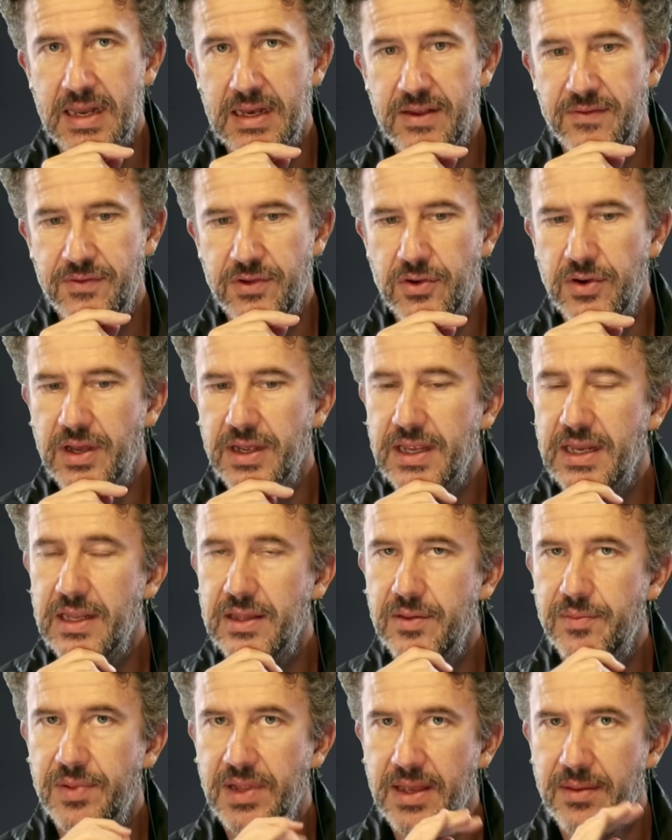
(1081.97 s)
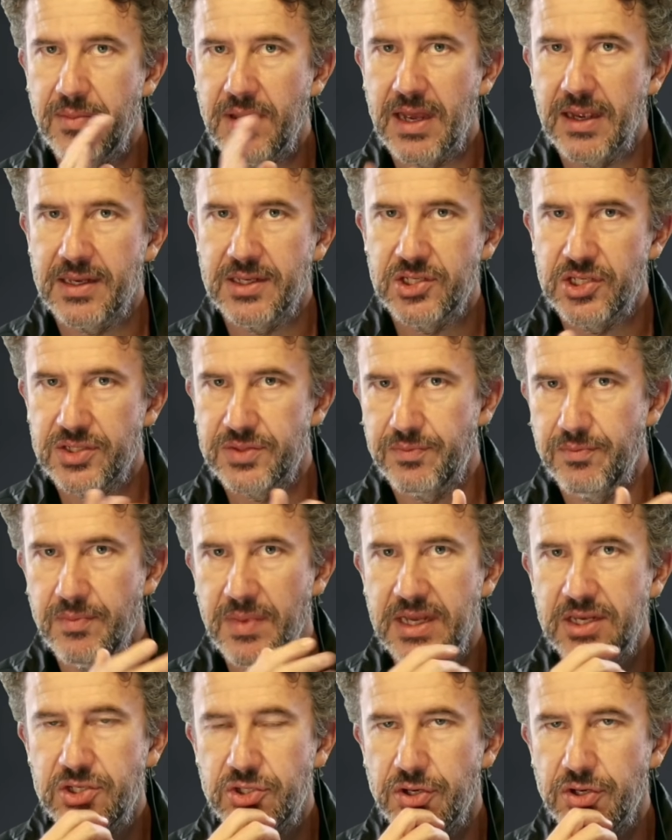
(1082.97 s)
if you're not getting the playback, just
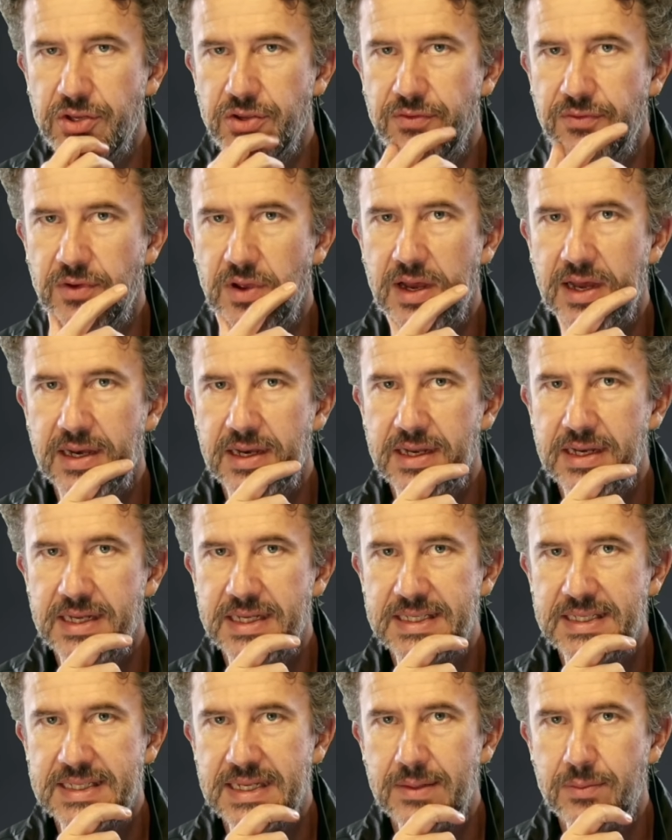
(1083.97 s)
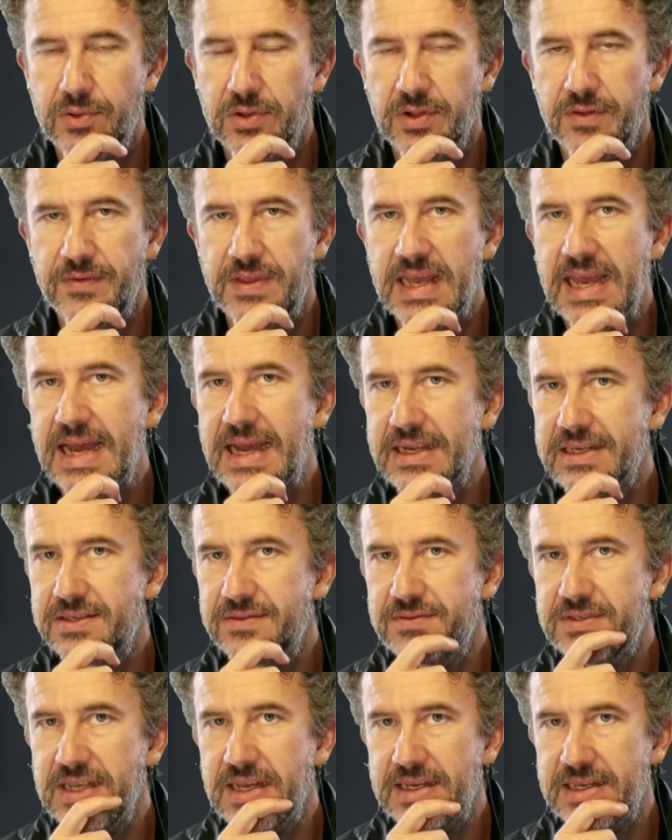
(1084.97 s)
make sure you've got an example of the
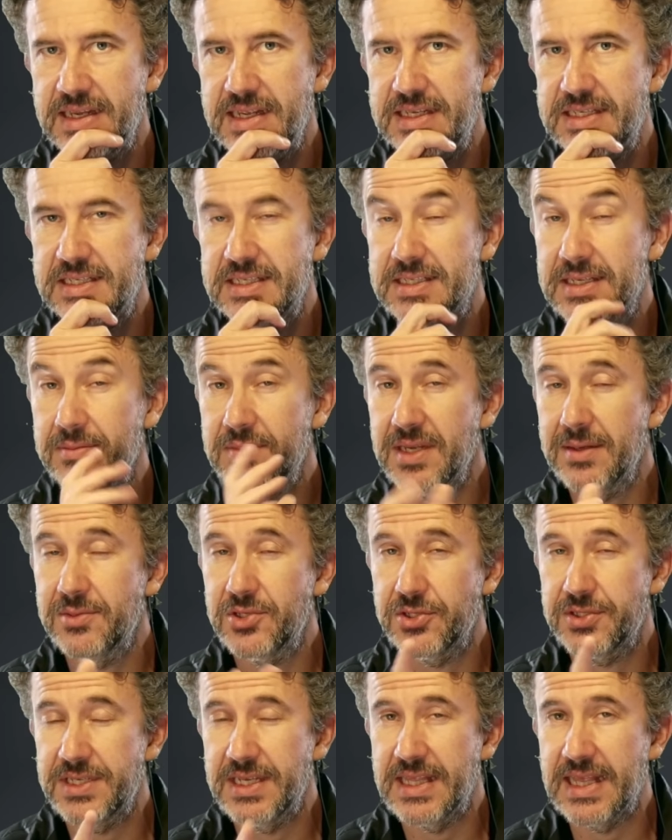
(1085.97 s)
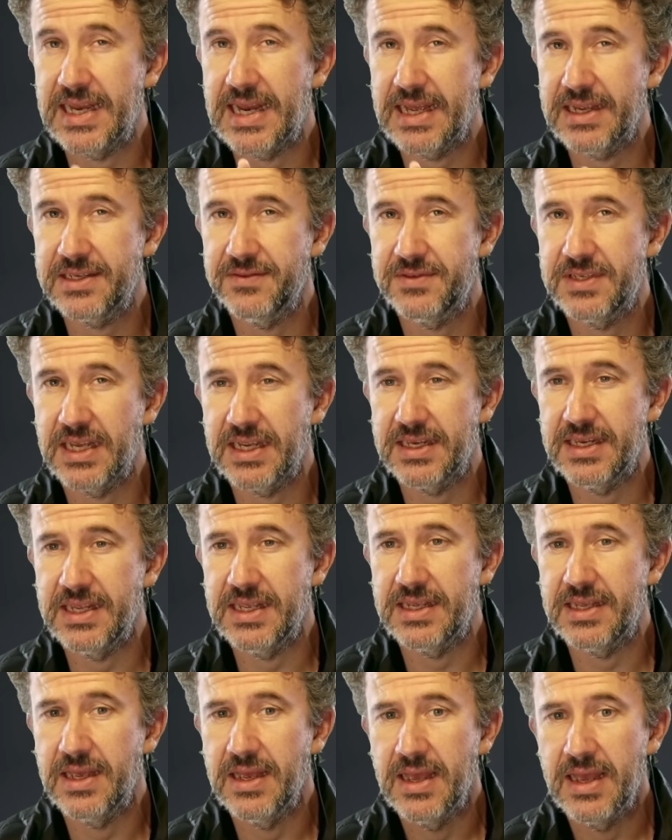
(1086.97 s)
active techniques. And sometimes you'll see that active
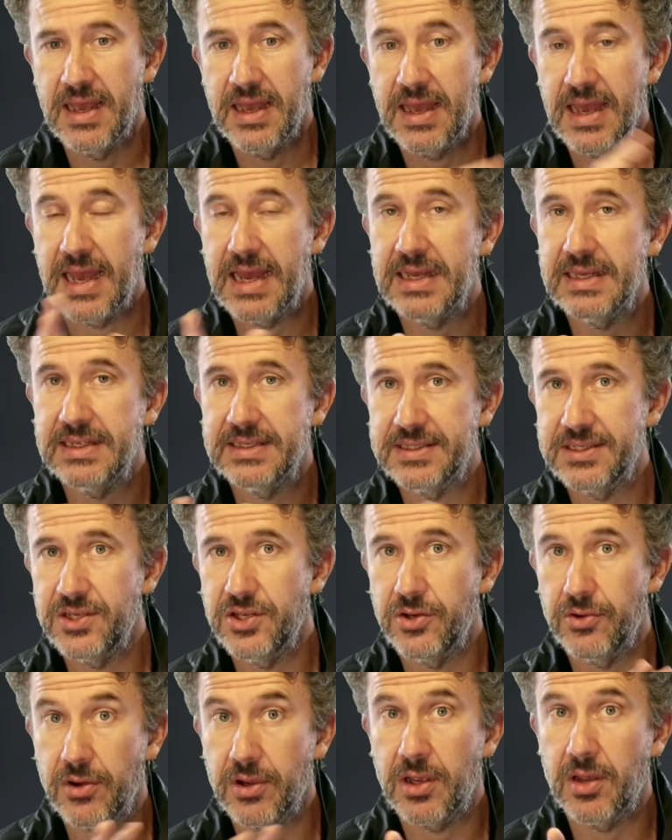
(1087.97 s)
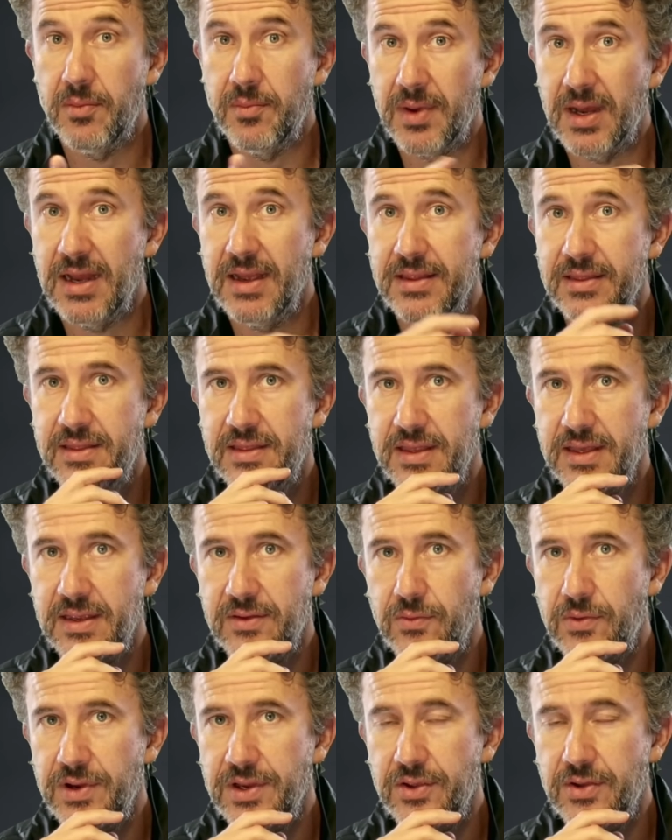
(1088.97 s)
technique as, a combined thing
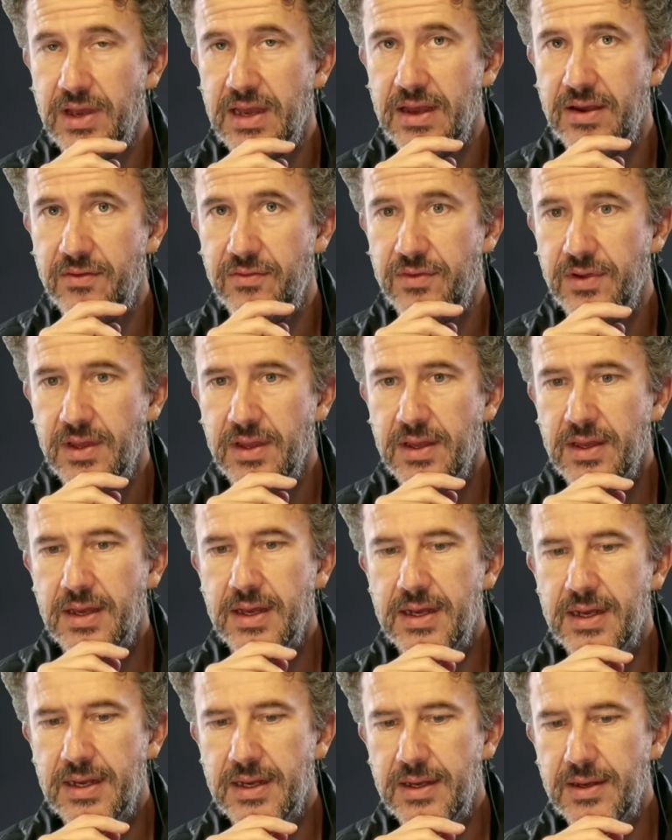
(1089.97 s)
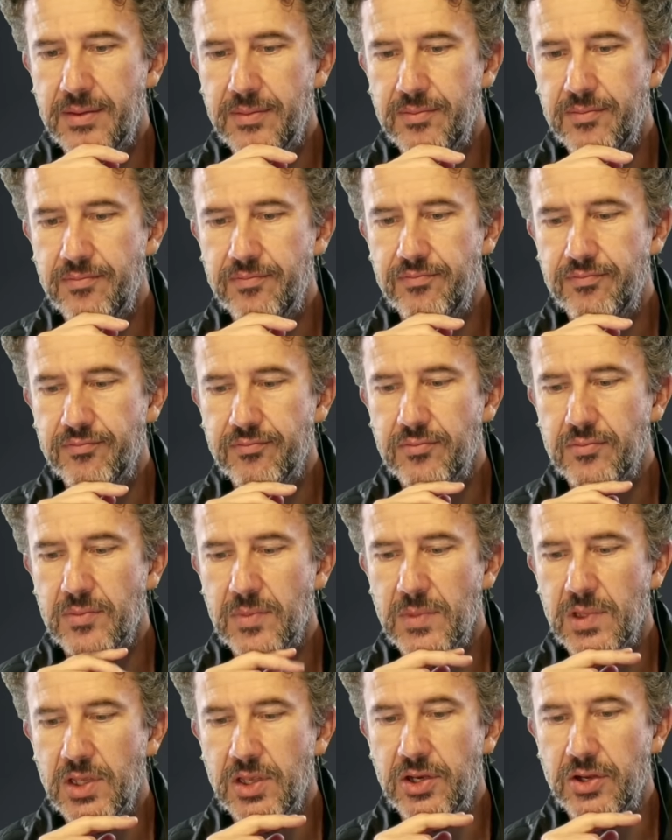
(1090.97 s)
where you have,
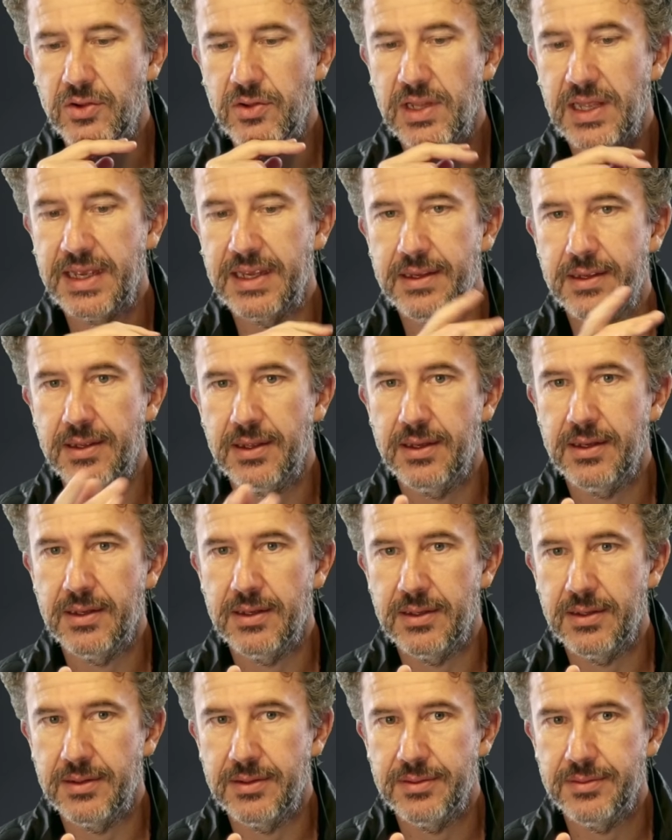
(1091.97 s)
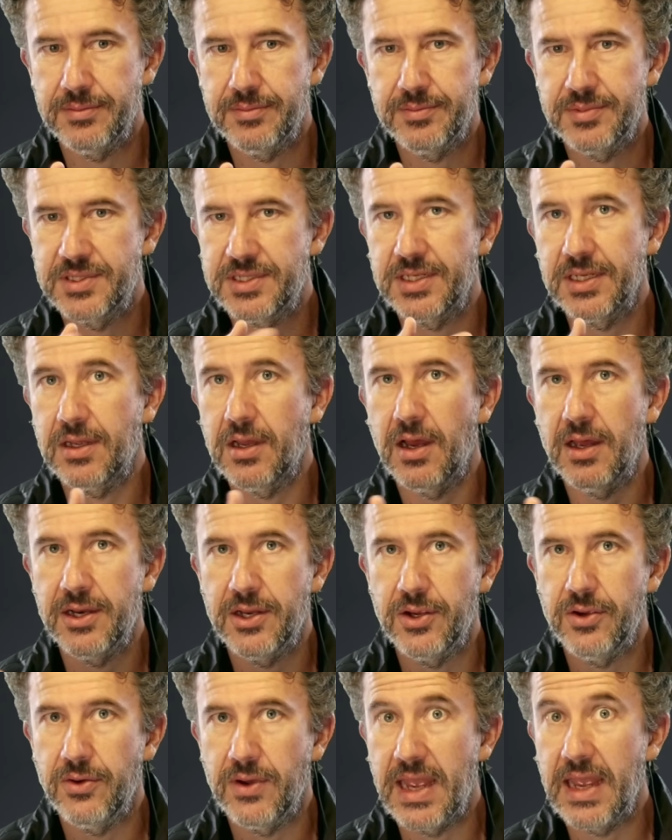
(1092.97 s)
like
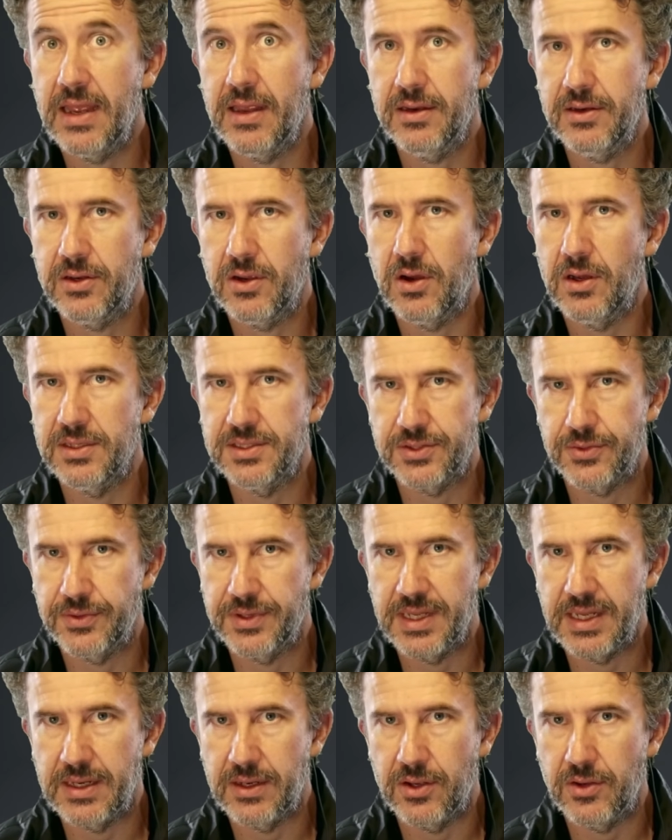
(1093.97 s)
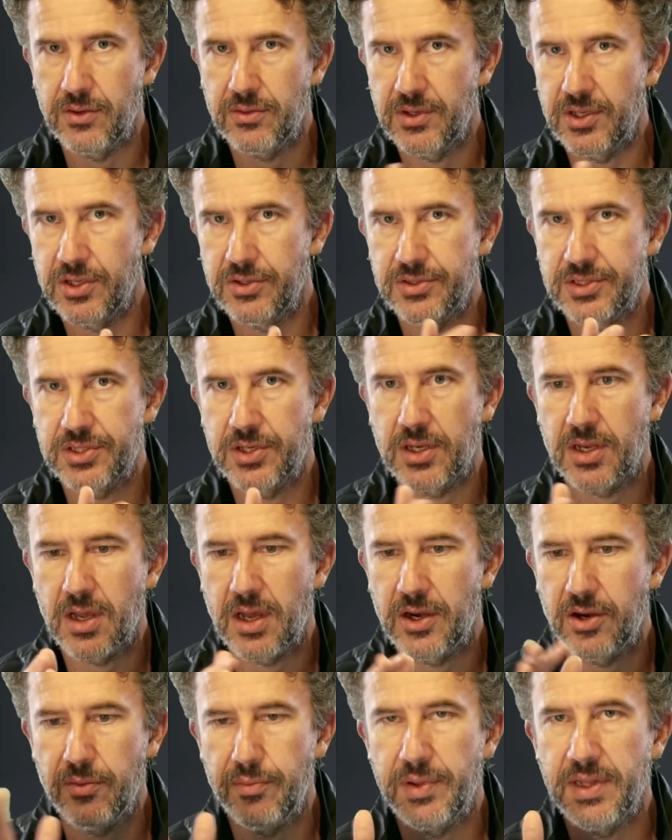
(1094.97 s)
staccato and consordino,
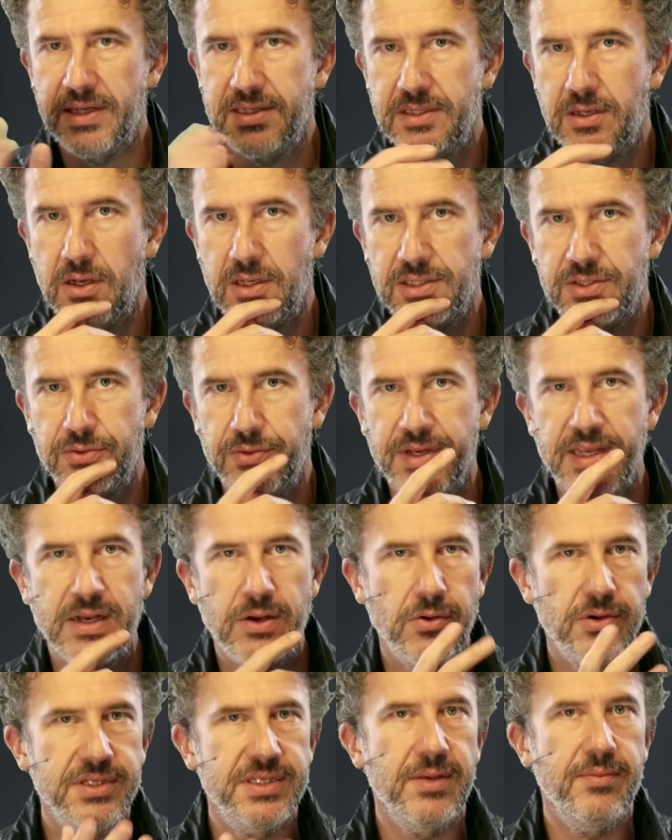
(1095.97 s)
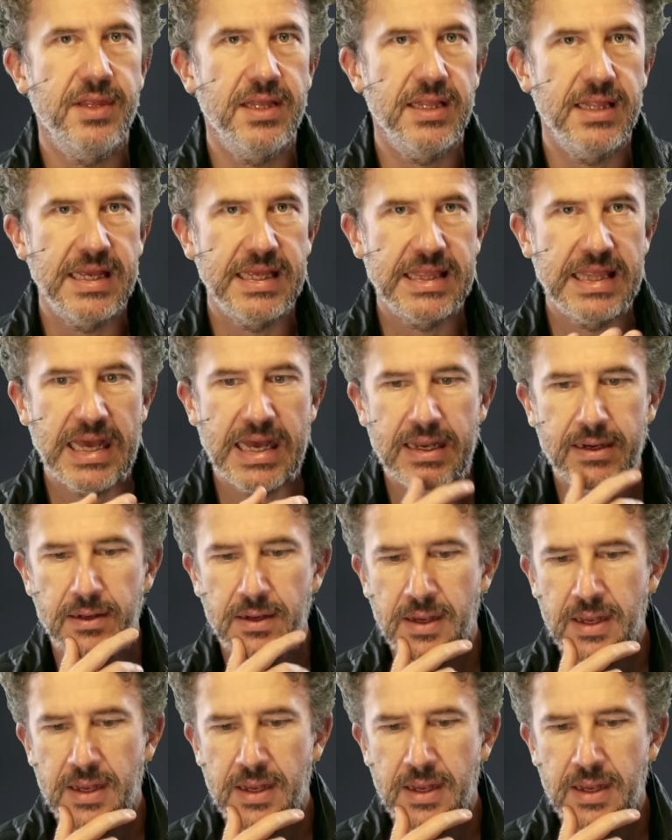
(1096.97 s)
staccato plus consordino or something like that.